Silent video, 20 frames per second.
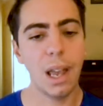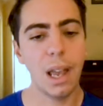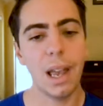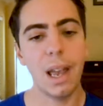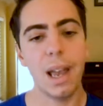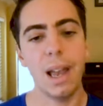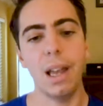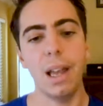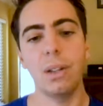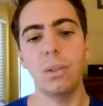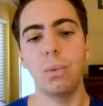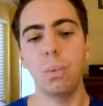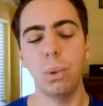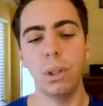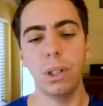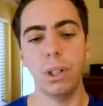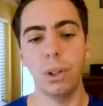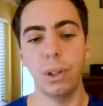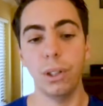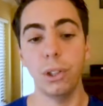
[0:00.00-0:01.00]
and
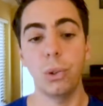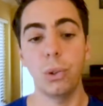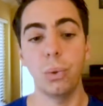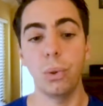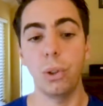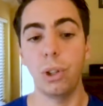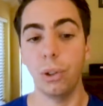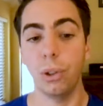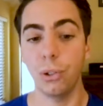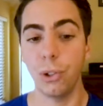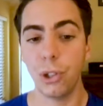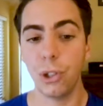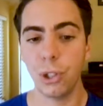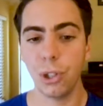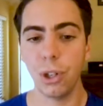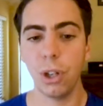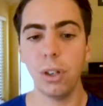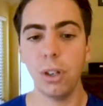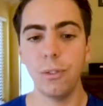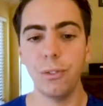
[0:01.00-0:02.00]
we're going to
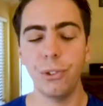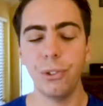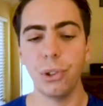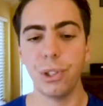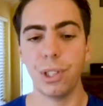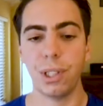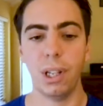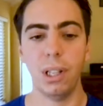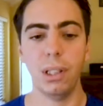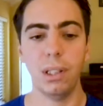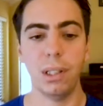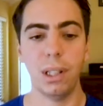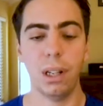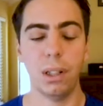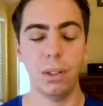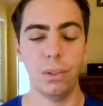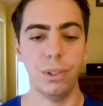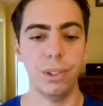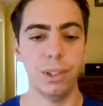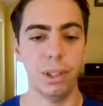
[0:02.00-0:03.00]
conserve the sidecar
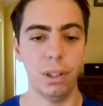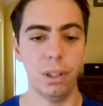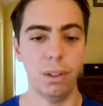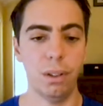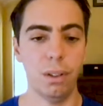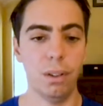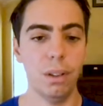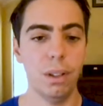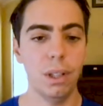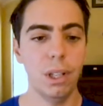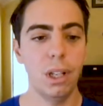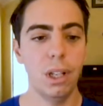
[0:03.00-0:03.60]
container